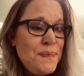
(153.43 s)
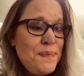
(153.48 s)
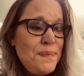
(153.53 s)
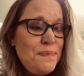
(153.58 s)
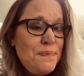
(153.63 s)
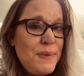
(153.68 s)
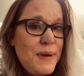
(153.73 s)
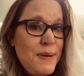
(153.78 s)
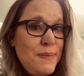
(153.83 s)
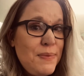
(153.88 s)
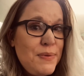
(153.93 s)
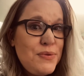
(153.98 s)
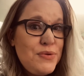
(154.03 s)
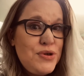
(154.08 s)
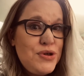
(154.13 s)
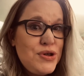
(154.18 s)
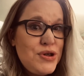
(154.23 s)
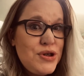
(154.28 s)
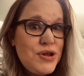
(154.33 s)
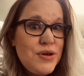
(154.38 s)
people
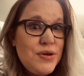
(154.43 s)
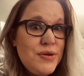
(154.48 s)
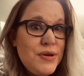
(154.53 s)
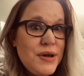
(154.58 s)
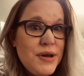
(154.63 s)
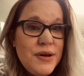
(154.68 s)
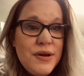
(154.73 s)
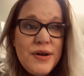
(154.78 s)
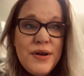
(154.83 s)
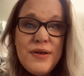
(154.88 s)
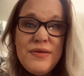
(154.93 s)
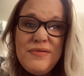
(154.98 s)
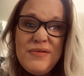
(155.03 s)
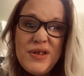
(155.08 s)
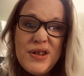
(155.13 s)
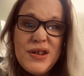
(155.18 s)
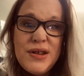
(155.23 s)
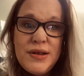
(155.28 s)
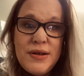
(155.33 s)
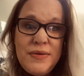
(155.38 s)
just look and go, oh,
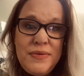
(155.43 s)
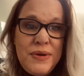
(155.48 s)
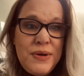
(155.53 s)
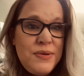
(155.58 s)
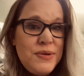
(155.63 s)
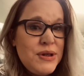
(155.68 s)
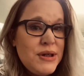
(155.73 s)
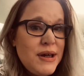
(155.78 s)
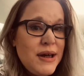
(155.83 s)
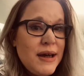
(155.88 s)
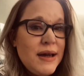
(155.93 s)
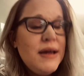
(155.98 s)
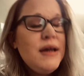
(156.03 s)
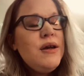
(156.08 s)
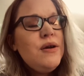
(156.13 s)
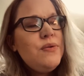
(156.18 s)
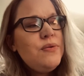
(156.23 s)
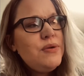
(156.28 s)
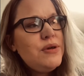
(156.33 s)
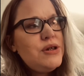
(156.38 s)
she's in a wheelchair,
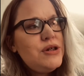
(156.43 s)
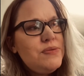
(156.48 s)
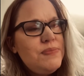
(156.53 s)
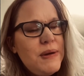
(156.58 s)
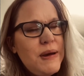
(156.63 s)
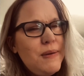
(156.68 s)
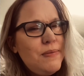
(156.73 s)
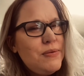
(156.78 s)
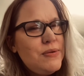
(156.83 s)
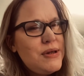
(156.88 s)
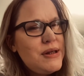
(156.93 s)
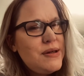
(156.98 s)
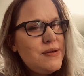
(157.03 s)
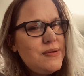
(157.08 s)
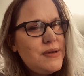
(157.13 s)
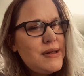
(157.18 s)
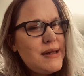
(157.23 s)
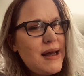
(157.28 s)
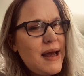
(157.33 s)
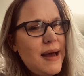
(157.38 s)
which people still
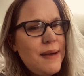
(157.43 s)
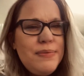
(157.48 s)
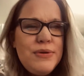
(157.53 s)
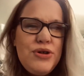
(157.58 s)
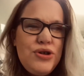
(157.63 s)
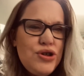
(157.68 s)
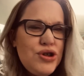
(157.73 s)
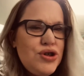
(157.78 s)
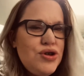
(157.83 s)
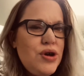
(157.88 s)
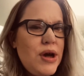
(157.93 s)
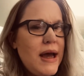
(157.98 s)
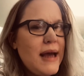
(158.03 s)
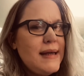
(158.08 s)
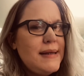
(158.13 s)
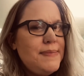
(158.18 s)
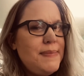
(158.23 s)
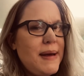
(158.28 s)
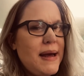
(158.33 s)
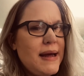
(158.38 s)
stare, but just not
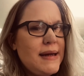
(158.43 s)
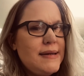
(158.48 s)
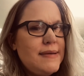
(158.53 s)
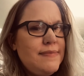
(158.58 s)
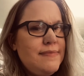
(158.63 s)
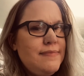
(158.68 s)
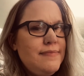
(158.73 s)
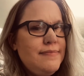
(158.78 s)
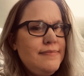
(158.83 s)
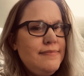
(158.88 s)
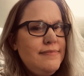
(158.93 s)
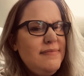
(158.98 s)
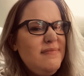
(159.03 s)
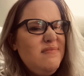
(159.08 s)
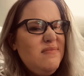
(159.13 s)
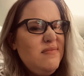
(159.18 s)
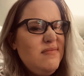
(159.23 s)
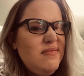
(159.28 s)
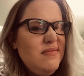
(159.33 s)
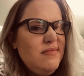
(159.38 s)
as bad.
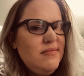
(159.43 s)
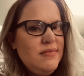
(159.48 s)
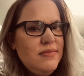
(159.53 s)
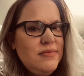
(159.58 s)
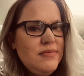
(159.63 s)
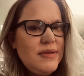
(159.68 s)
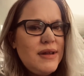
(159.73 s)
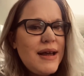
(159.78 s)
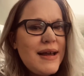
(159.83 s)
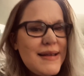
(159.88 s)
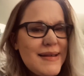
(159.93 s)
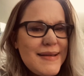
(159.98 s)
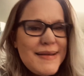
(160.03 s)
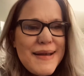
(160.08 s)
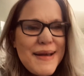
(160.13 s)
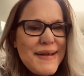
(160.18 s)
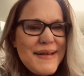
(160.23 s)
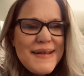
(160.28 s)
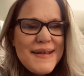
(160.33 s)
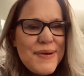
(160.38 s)

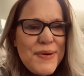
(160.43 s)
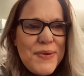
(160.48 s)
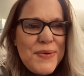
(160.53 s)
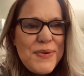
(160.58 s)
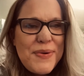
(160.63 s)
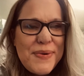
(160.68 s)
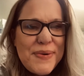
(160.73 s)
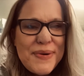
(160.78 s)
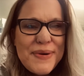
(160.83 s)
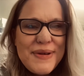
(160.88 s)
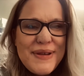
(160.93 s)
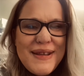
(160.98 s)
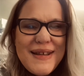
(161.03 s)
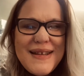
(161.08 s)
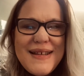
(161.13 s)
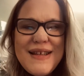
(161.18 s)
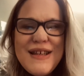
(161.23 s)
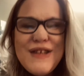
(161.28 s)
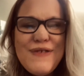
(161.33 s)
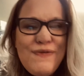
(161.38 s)
That's all.
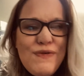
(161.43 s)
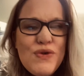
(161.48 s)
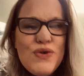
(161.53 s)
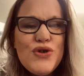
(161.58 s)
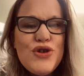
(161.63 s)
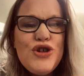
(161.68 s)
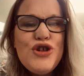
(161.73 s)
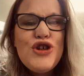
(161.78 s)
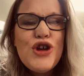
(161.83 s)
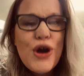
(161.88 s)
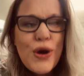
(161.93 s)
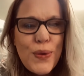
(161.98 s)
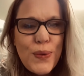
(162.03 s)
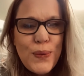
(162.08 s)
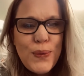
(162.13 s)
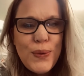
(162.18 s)
This is for show.